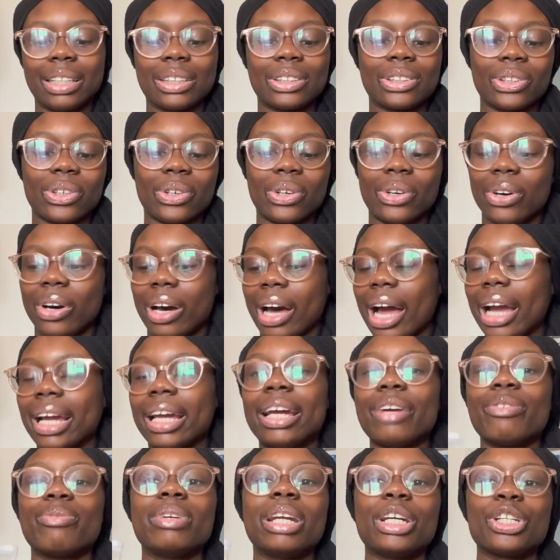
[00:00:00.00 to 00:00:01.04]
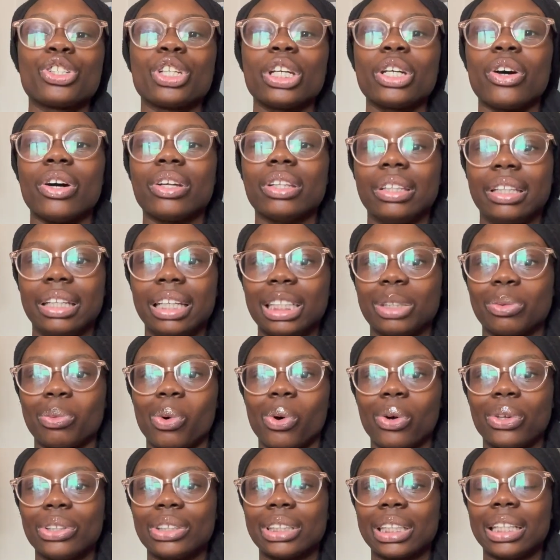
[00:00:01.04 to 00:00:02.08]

So I initially got these ones,